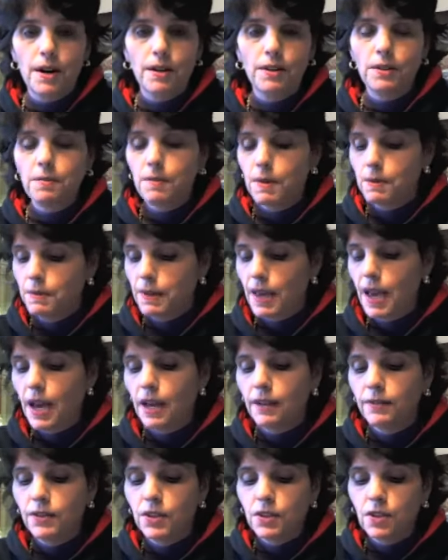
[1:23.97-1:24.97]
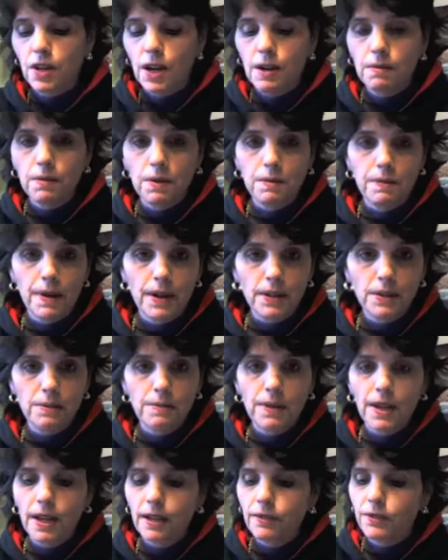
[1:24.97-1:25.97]
You may be out of a job or about to
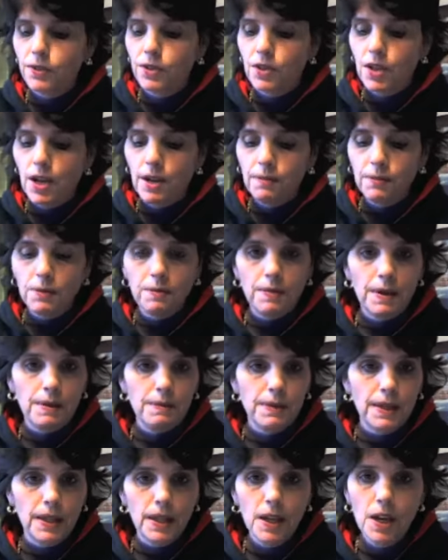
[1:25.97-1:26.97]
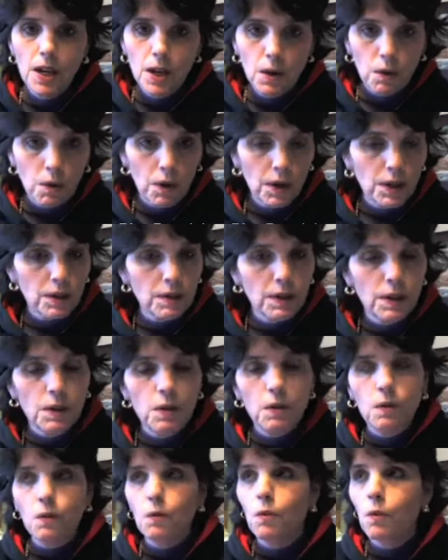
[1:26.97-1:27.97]
be out of a job. You may be wondering,
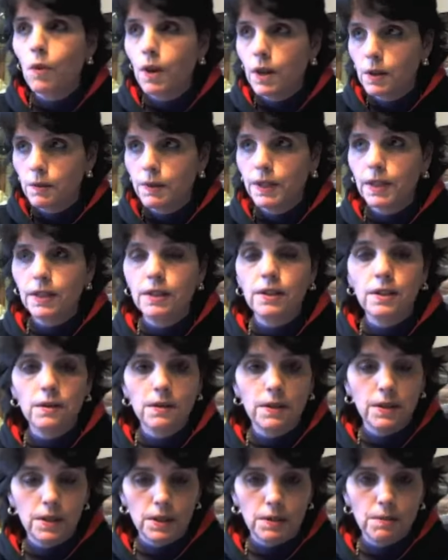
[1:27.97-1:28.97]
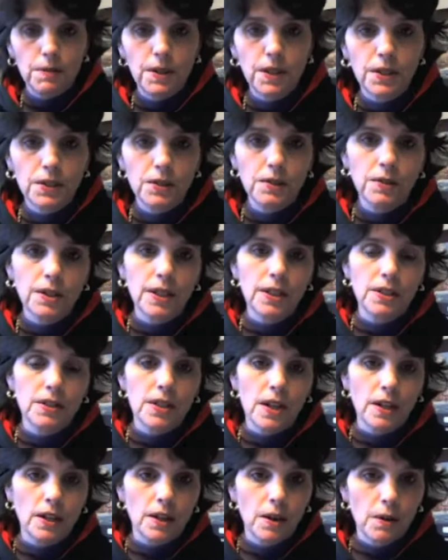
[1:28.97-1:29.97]
what are we going to do with this ministry? It's
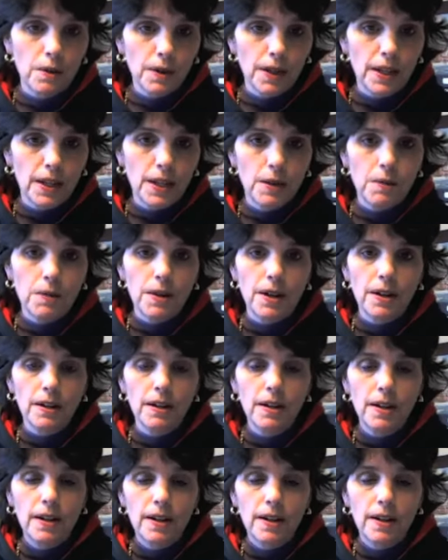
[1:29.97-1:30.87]
not going anywhere.